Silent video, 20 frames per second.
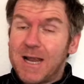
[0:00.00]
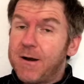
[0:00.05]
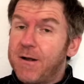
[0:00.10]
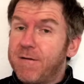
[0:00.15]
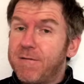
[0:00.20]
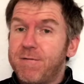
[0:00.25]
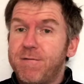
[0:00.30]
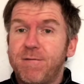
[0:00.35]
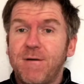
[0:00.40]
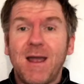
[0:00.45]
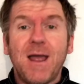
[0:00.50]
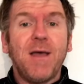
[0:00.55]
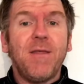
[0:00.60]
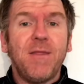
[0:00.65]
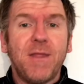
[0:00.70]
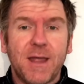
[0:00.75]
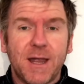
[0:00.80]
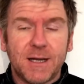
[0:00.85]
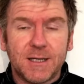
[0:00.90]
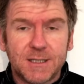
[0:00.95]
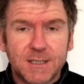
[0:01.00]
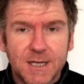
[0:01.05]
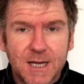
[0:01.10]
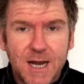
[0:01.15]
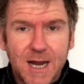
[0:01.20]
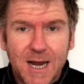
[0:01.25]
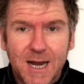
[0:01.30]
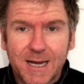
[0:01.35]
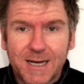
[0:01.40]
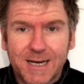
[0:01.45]
and I found this
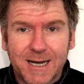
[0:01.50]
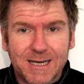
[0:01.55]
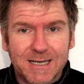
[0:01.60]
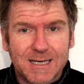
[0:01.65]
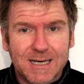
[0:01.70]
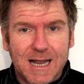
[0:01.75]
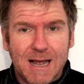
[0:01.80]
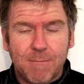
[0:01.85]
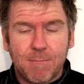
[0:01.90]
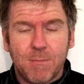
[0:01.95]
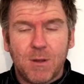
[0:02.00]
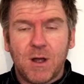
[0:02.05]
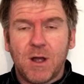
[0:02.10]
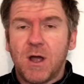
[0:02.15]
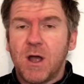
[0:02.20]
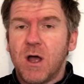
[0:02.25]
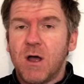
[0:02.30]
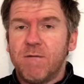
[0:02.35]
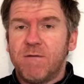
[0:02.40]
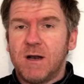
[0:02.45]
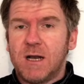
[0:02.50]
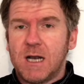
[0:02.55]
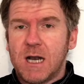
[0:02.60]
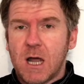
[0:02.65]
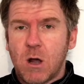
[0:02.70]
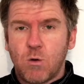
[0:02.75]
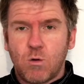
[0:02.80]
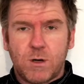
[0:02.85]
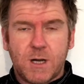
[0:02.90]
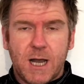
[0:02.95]
in a number of
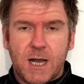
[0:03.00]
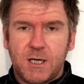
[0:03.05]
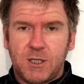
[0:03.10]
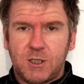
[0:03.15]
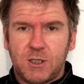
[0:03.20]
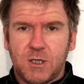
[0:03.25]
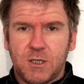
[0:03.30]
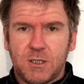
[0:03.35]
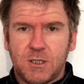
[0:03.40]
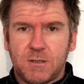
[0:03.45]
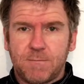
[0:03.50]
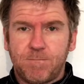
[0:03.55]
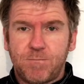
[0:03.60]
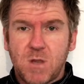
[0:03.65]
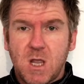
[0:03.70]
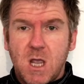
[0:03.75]
locations.